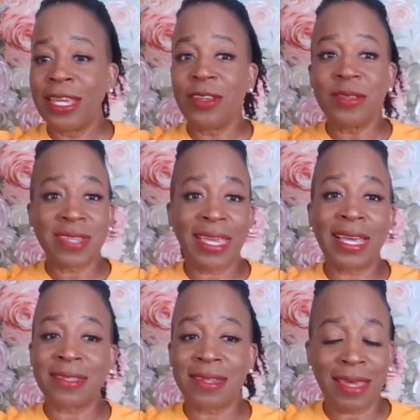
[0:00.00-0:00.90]
You say
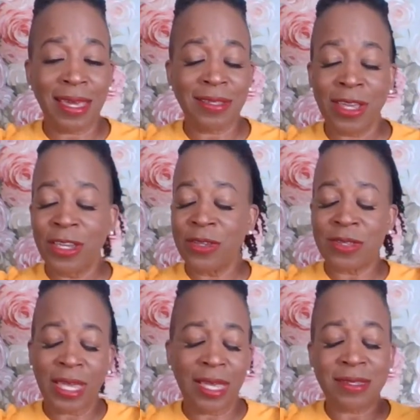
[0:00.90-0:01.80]
yes to things. You
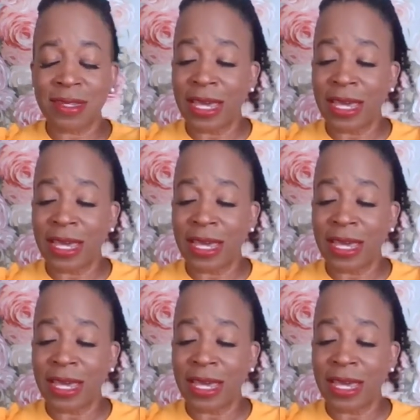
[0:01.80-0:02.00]
say yes to